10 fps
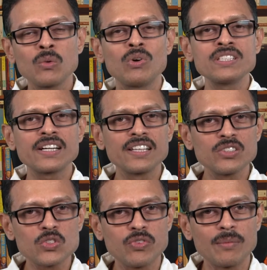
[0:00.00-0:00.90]
Once you've done
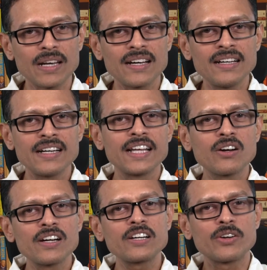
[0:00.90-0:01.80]
those formula,
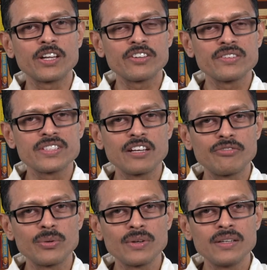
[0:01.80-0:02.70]
record it on your cell
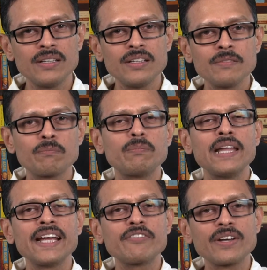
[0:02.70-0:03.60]
phone.
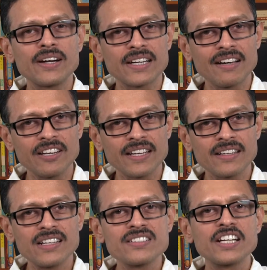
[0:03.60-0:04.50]
Play it when you're traveling.
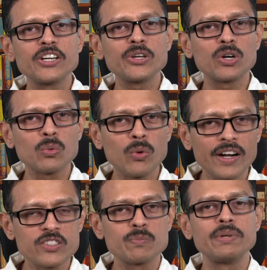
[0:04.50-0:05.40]
Listen to your
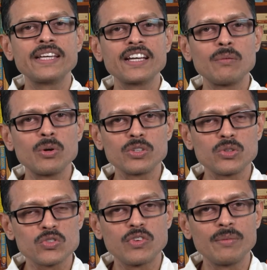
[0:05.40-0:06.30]
voice speaking about
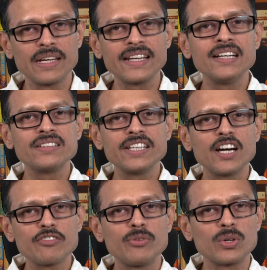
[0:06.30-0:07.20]
those formulae
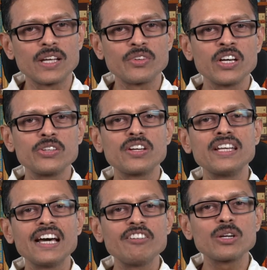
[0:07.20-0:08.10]
3 or 4 times. You're
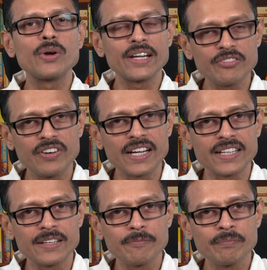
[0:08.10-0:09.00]
never going to
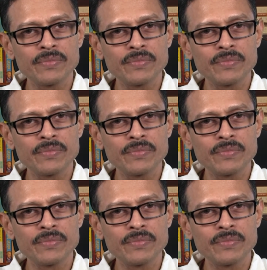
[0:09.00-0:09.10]
forget it.